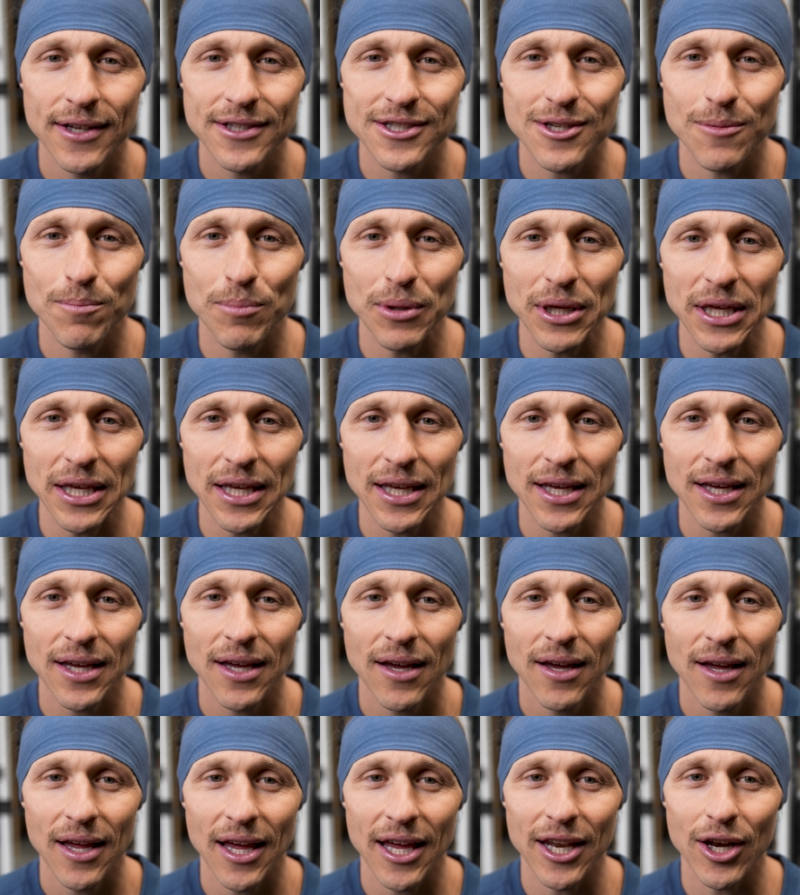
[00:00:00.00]
to being
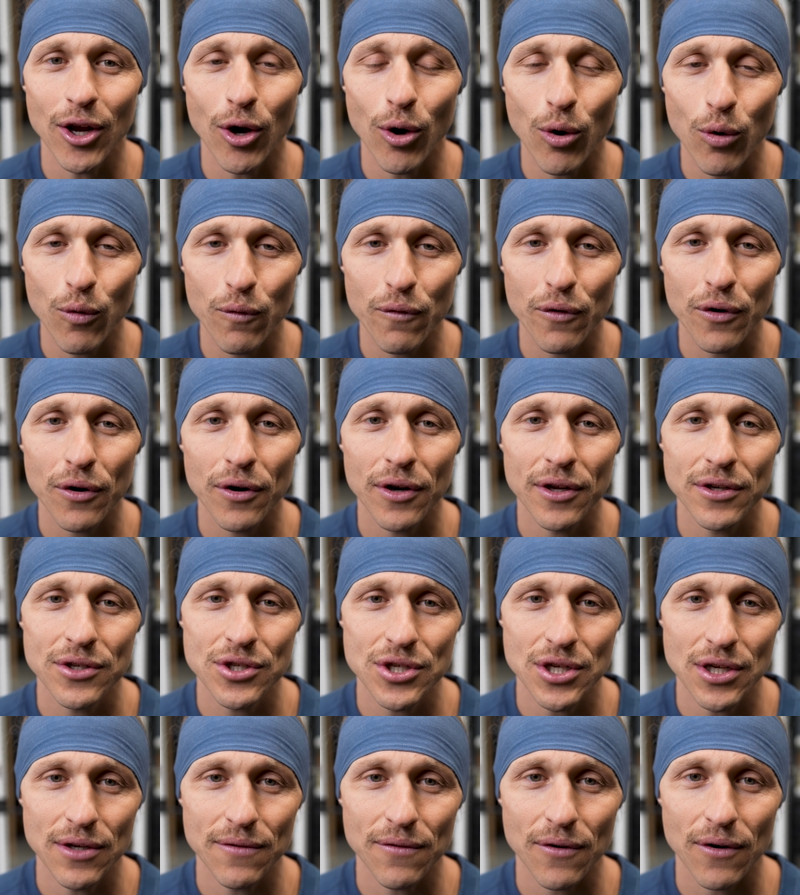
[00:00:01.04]
an
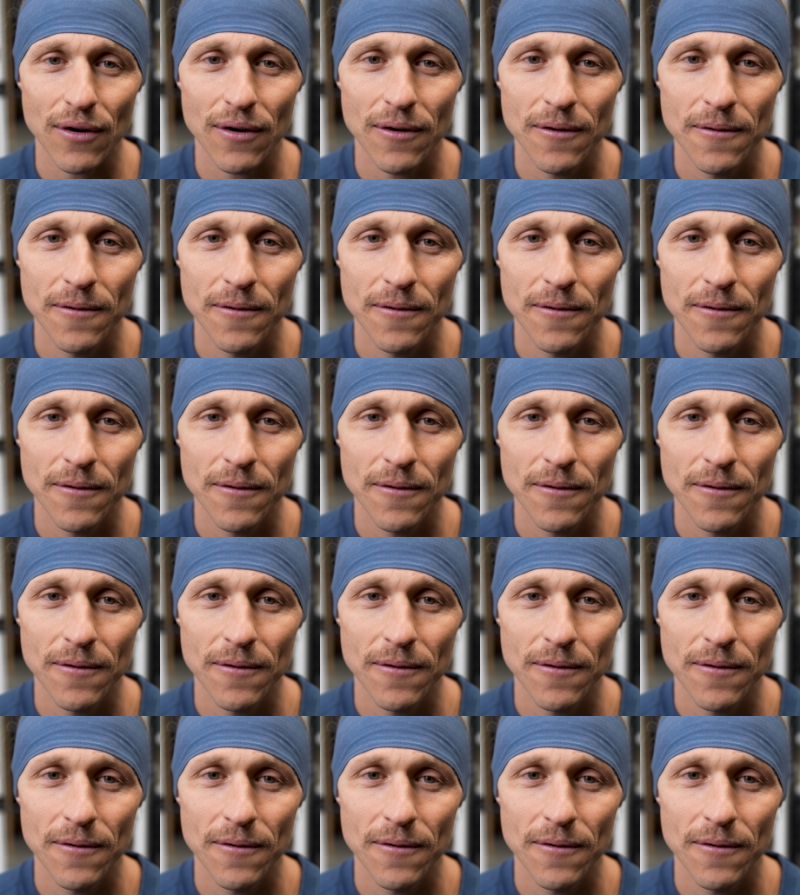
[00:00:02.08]
overachiever.